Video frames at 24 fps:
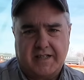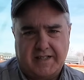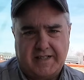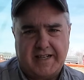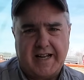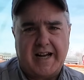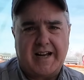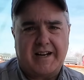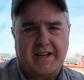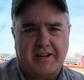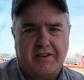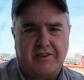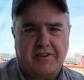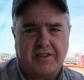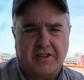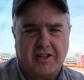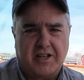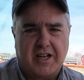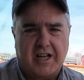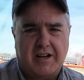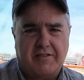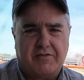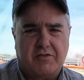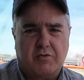Down here to the
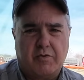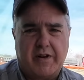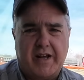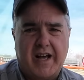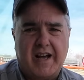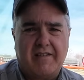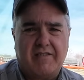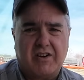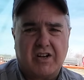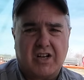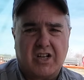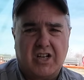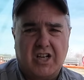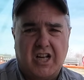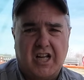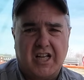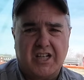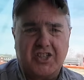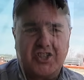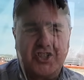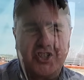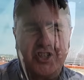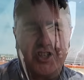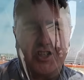left we have a
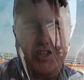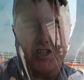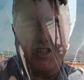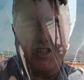clutch.